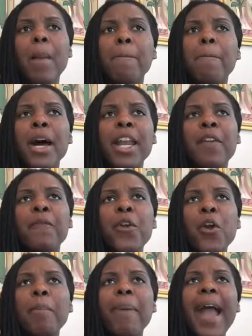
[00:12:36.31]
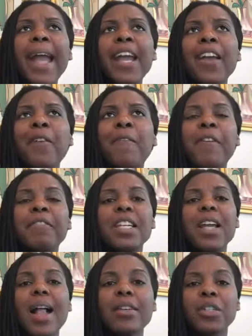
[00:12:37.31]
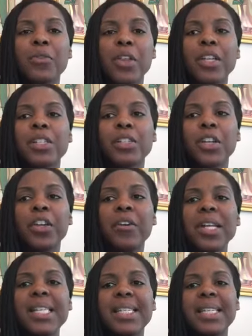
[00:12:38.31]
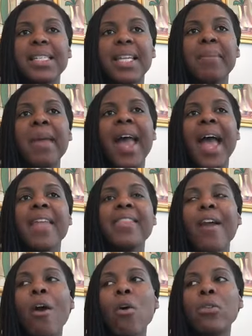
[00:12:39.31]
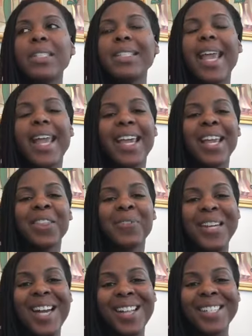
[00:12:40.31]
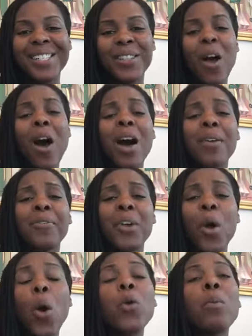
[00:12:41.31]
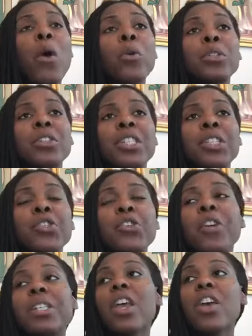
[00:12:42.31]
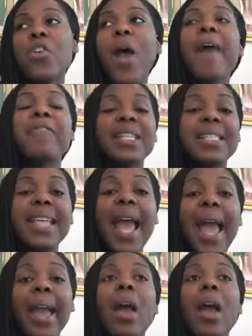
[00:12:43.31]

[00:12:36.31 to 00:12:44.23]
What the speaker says: But if you're paying $50 for the security system and they're only taking $3 off your homeowners insurance, you have to say,